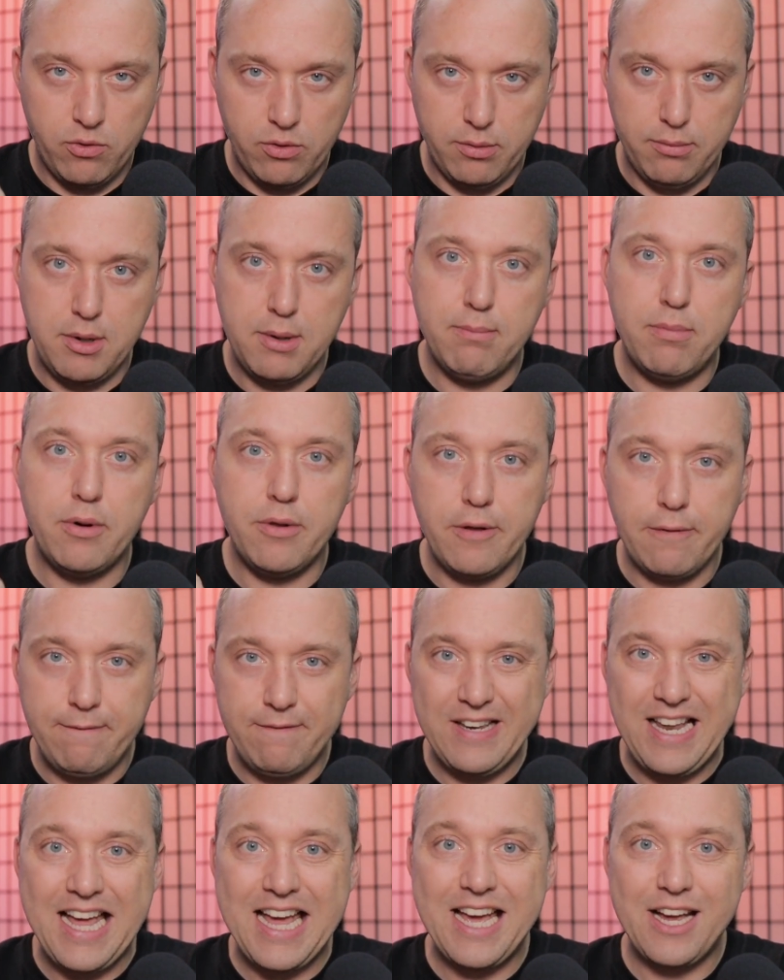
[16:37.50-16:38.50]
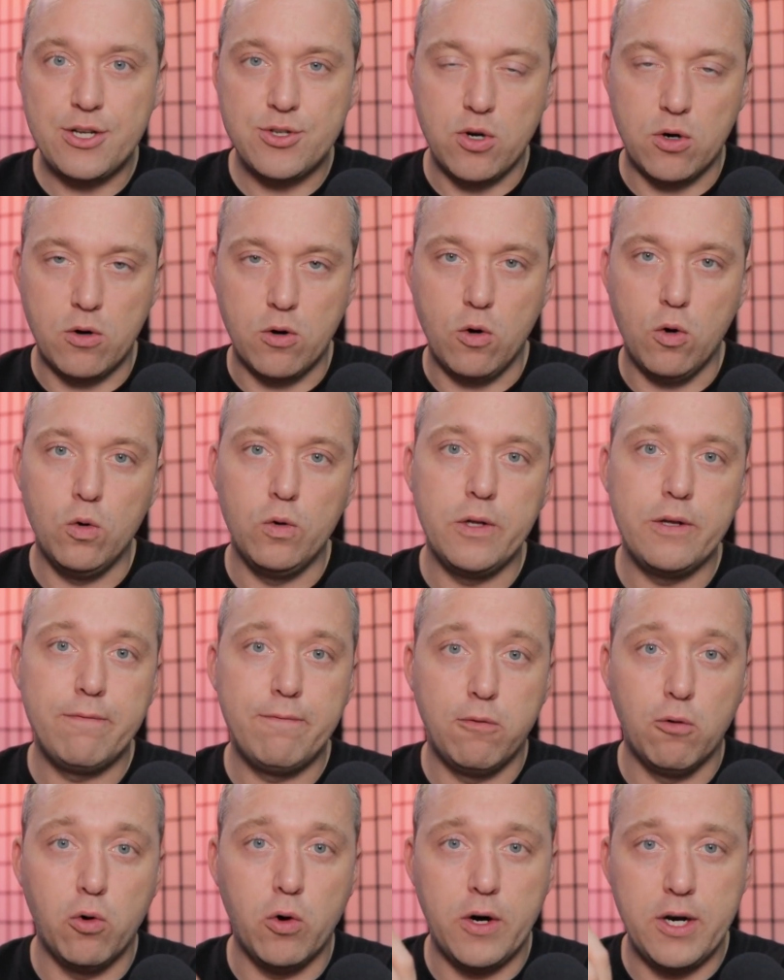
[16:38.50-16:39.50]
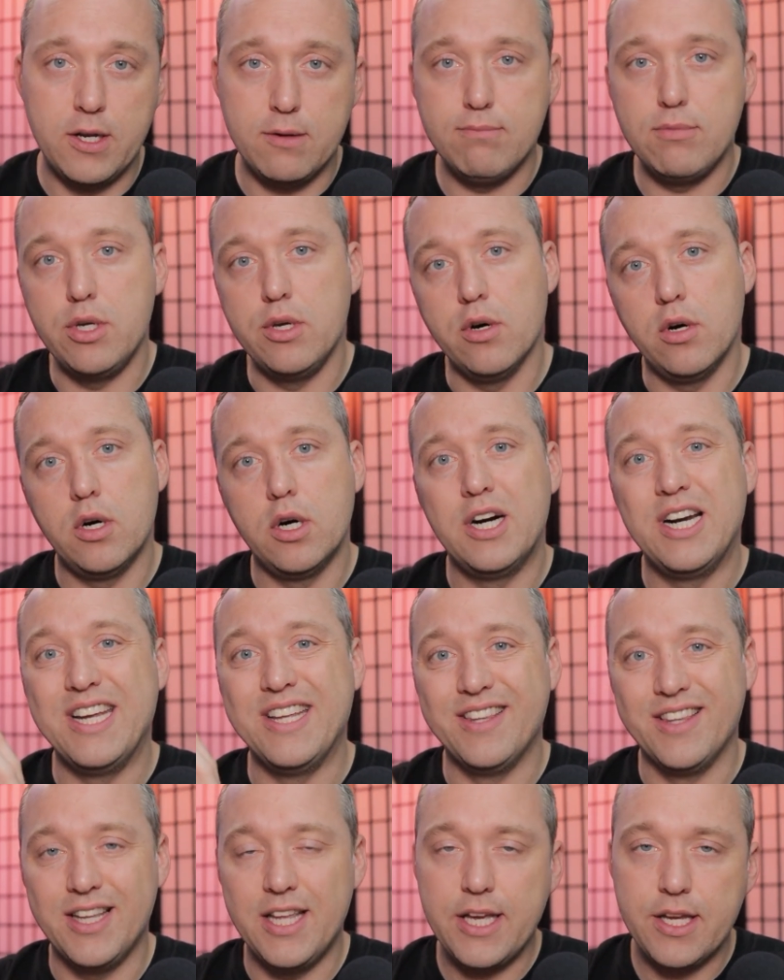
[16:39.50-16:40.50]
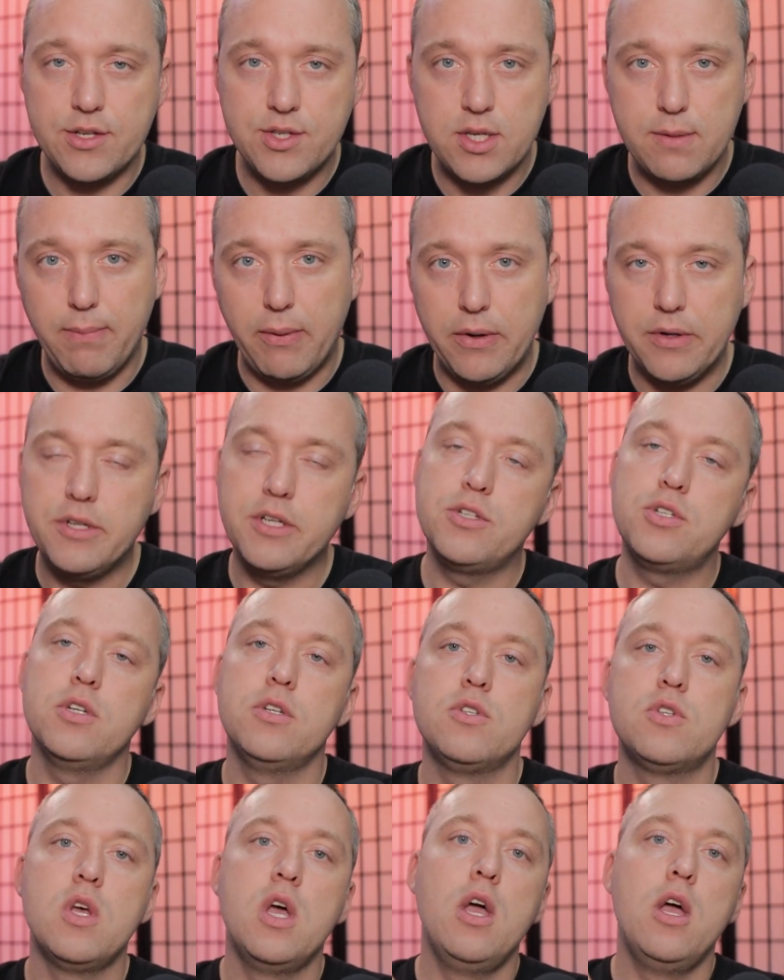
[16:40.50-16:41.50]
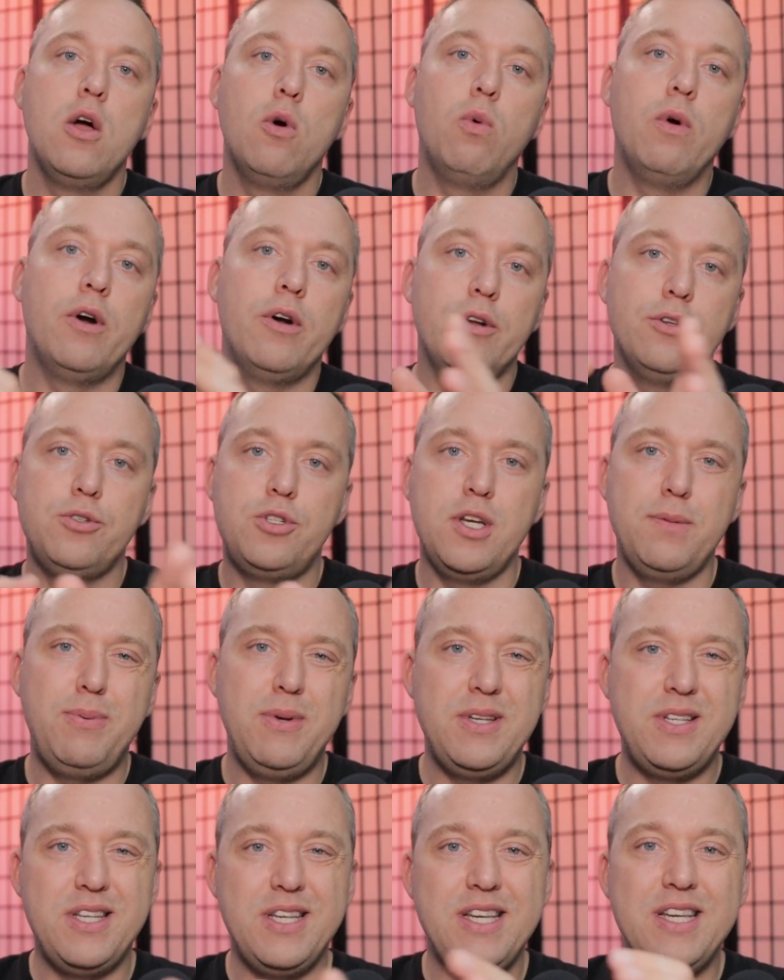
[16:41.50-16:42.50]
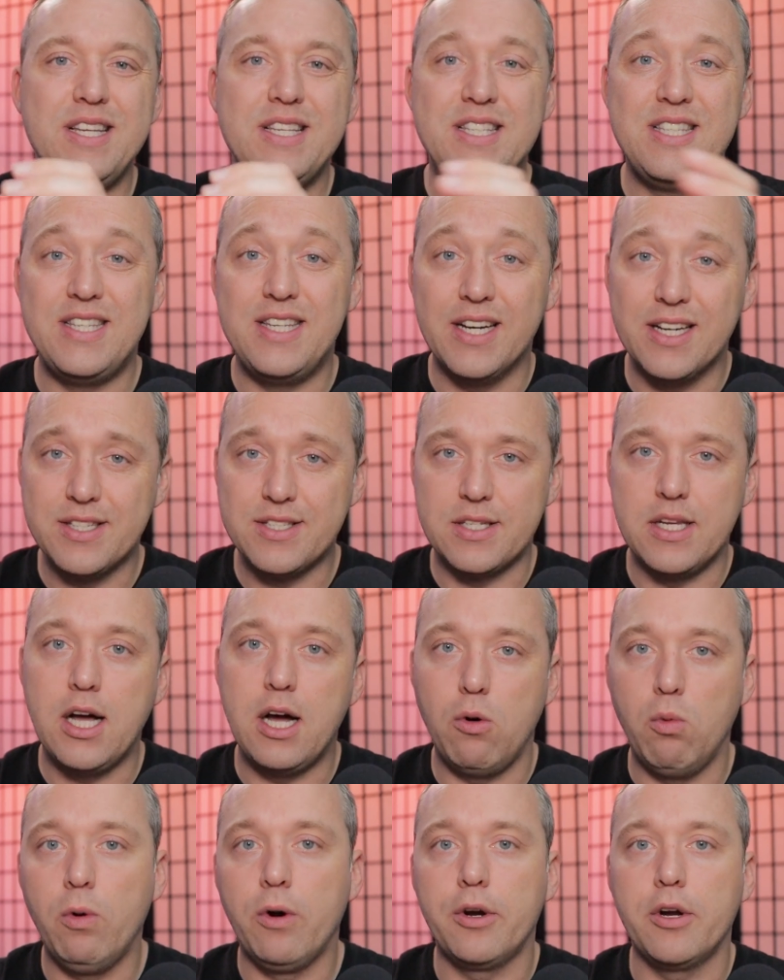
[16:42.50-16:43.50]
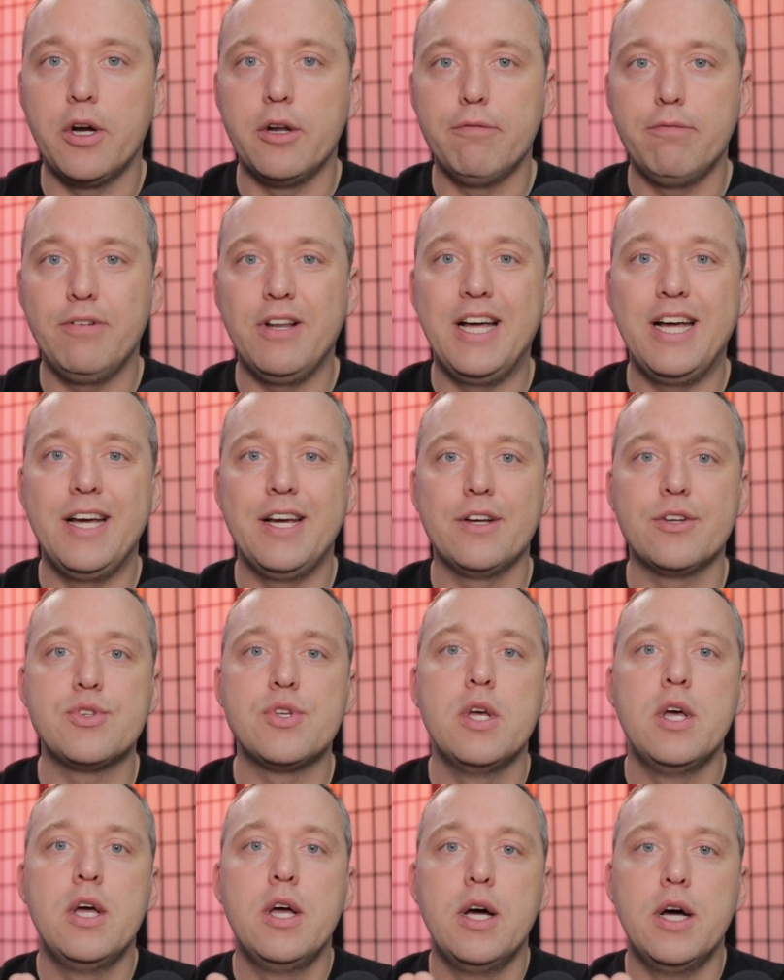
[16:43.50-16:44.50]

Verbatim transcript: Remember, the flags are only for MBR and legacy partitions, where GPT does not work on flags.